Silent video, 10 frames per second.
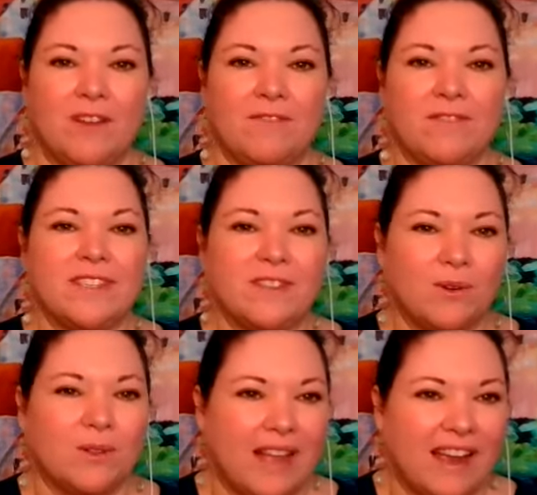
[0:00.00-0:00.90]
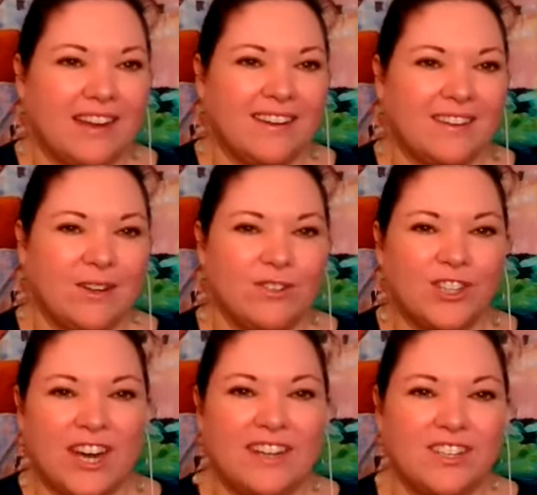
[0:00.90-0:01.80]
a physical light,
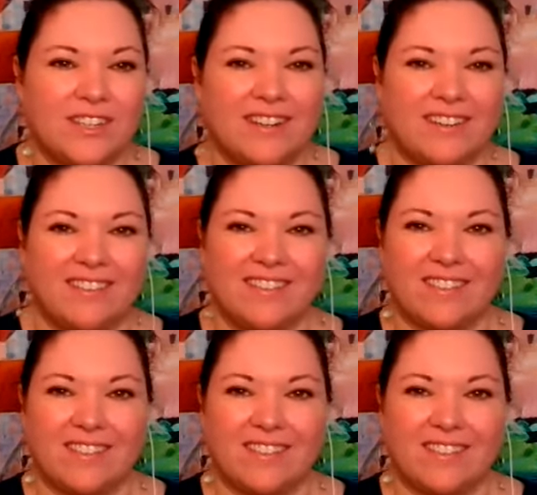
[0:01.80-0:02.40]
changing